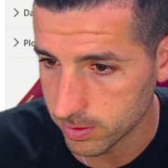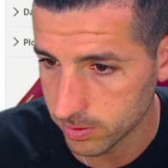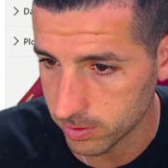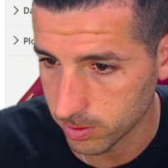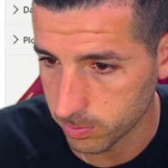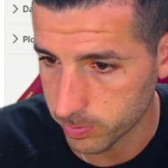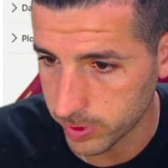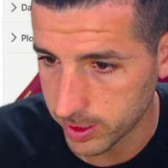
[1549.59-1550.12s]

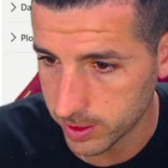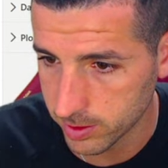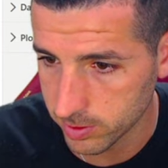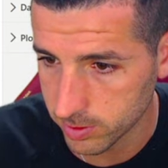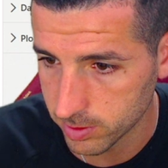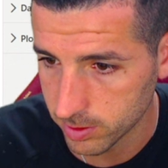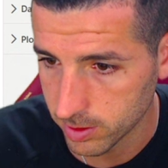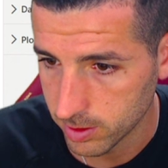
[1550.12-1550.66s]
So
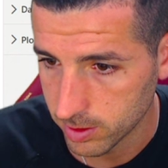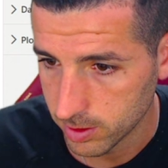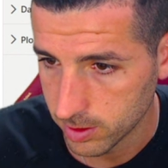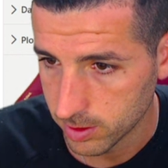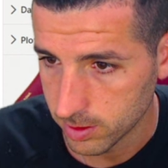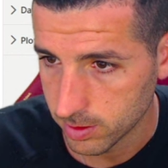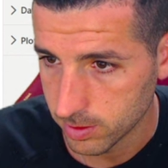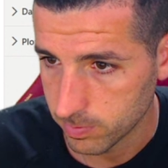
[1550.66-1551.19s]
bars,
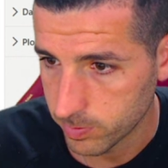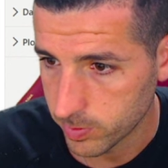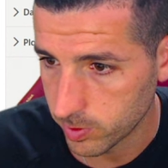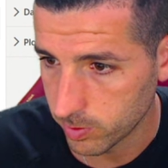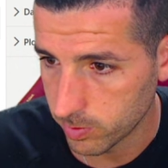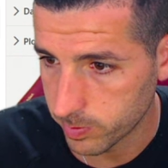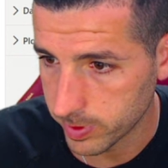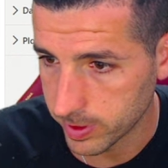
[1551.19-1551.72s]

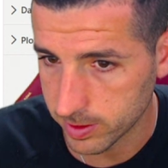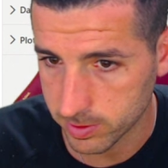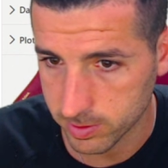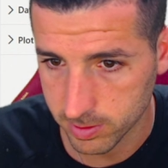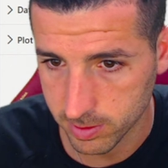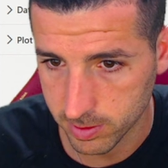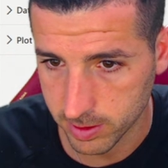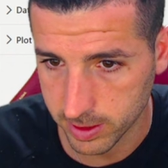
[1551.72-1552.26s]
both
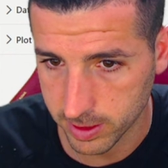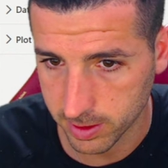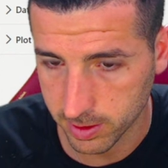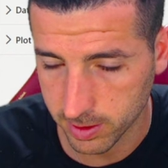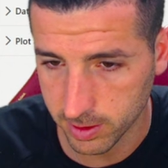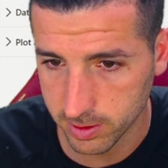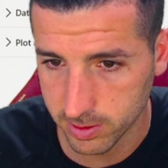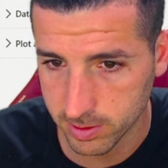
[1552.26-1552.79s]
bars like
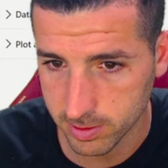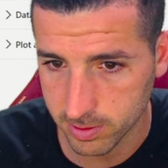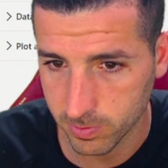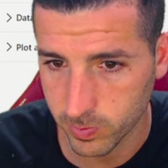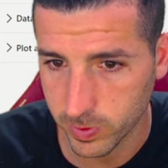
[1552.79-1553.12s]
this.